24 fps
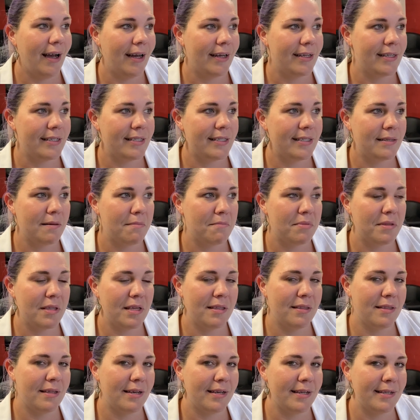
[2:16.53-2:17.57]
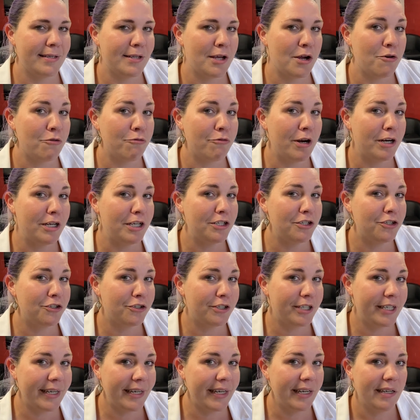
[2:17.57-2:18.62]
something that is
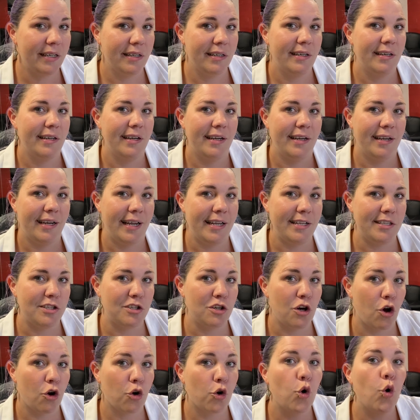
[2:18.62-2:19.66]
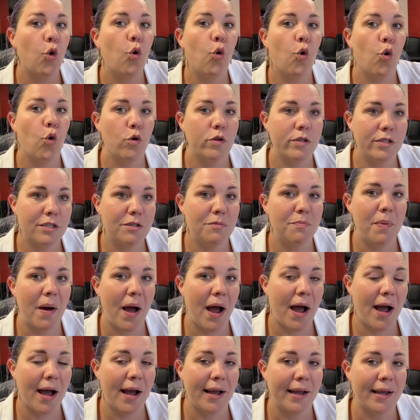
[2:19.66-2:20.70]
hereditary. It's not caused
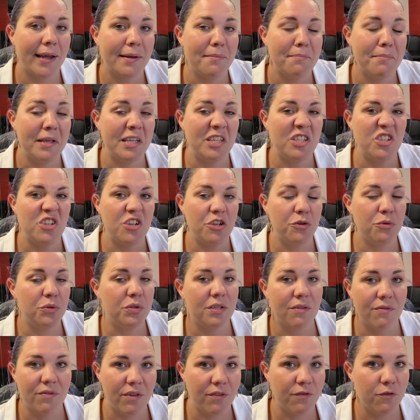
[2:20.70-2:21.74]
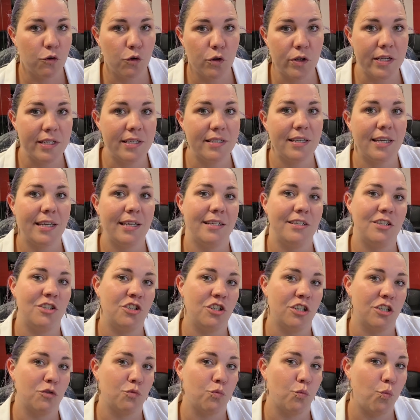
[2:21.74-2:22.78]
by misuse of the voice. It's
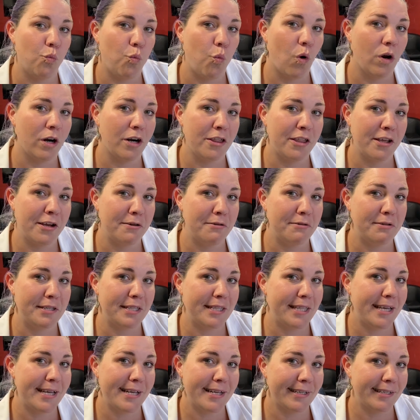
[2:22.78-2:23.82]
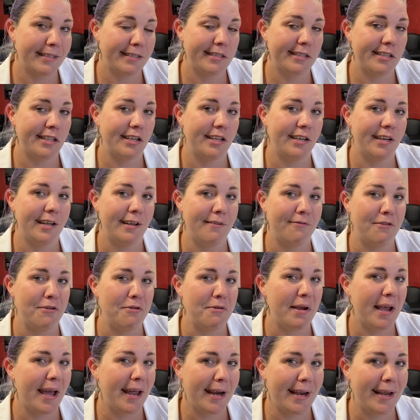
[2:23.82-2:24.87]
just one of those things that if you
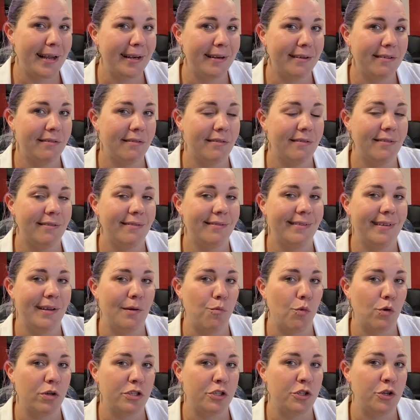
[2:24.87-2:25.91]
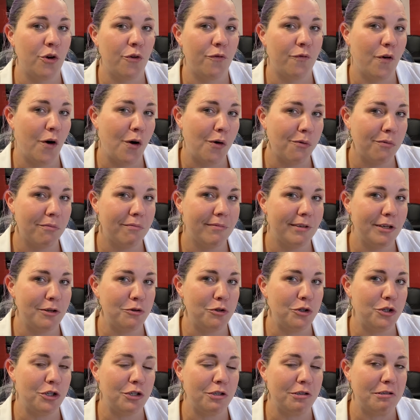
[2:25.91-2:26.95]
get it, it wasn't your fault. You
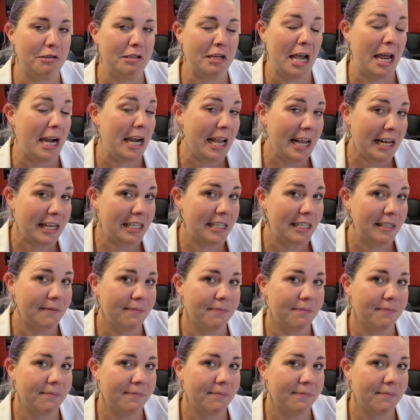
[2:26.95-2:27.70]
just get it.